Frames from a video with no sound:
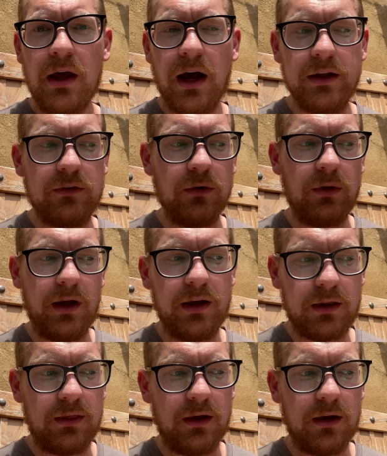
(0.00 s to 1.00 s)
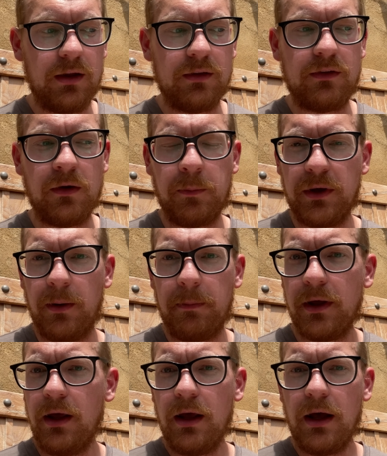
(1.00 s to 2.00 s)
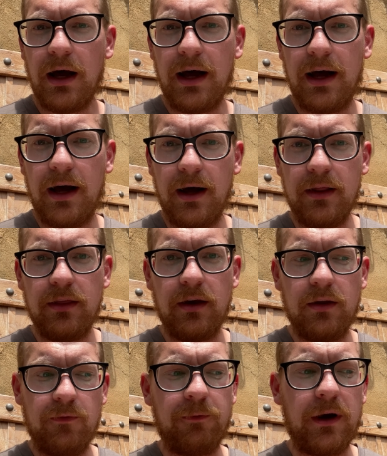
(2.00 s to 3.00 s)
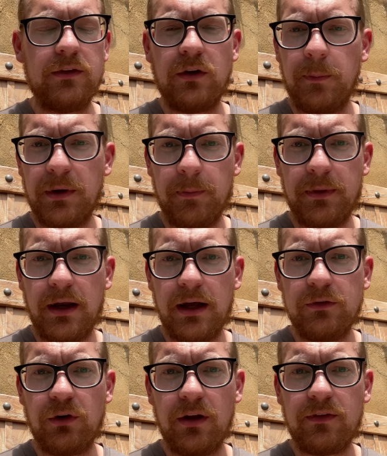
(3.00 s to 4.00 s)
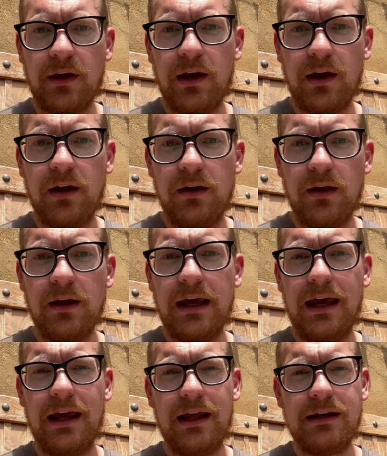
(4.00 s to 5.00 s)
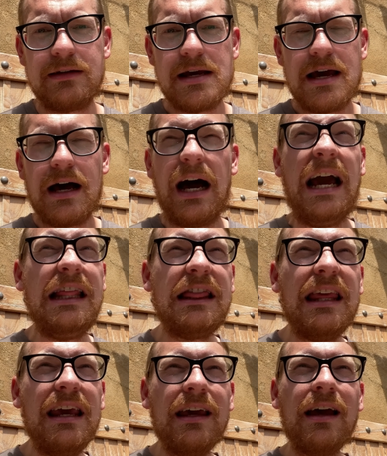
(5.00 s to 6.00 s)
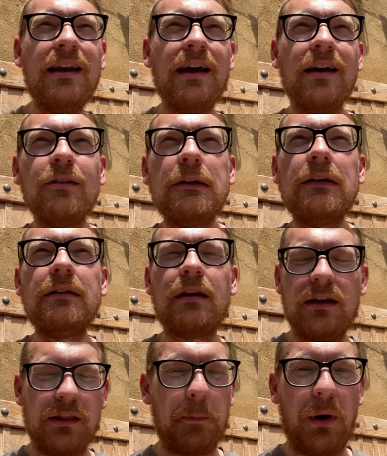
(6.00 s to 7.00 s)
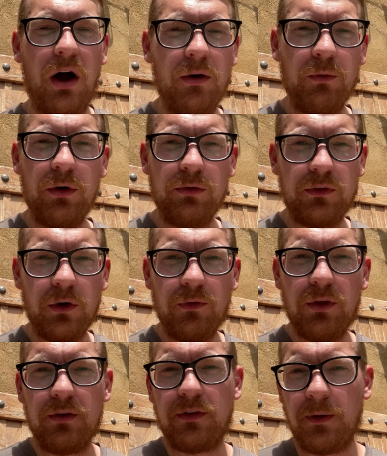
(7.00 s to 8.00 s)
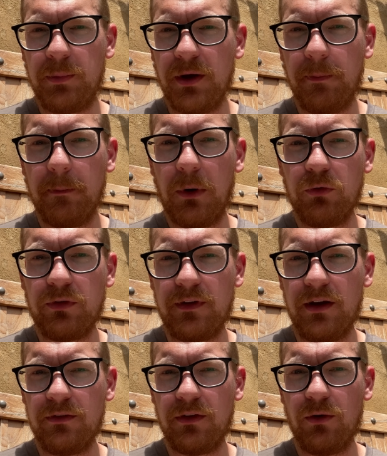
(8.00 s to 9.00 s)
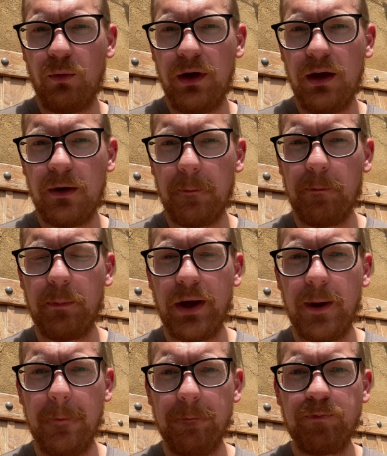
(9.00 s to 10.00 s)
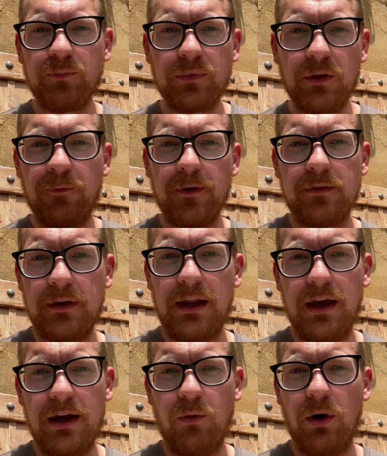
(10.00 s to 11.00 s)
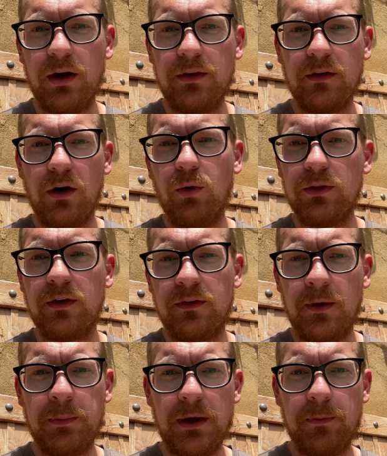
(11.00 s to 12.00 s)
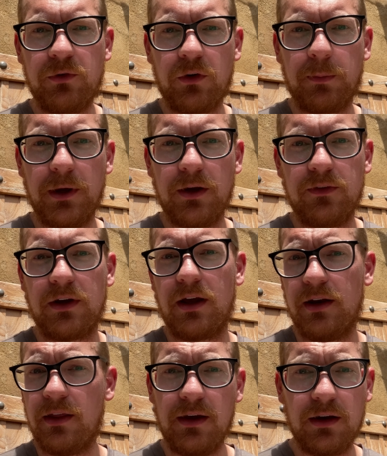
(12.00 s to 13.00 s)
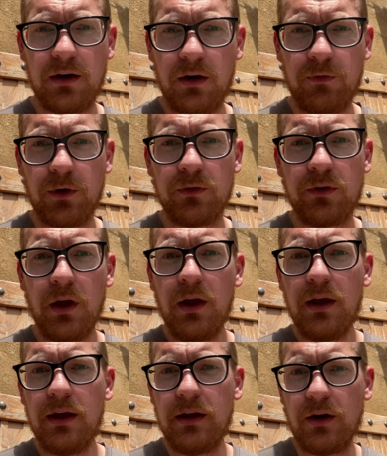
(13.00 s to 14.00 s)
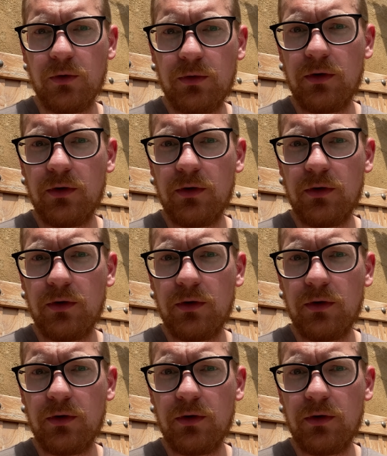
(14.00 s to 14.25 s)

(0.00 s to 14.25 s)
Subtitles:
I do like the tip-yip, the fried tip-yip that I just had, and I think I'd actually take the pot roast over the tip-yip most days of the week, but for today I wanted to go with the tip-yip just because it kind of then covers, you know,